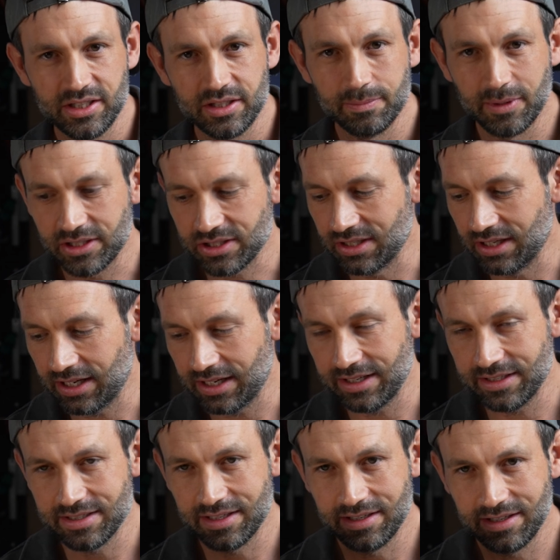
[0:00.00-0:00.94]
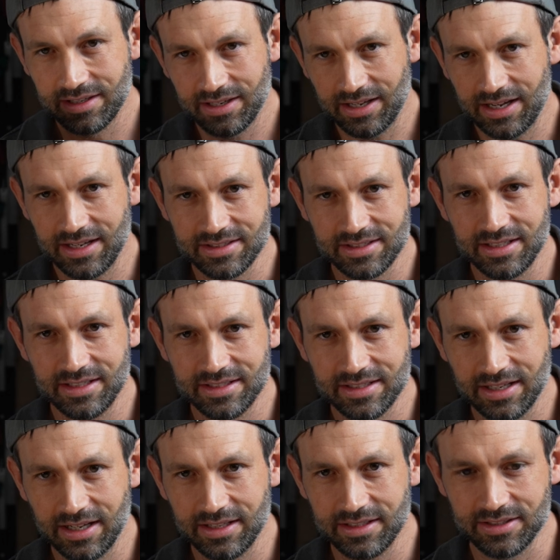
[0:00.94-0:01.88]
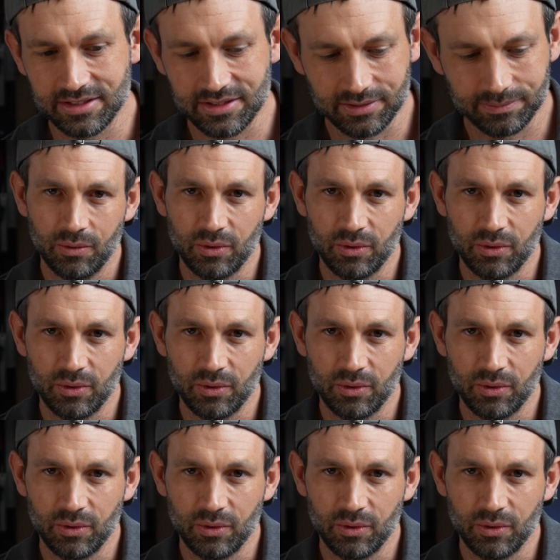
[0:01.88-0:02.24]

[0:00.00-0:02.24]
as much light as this lens,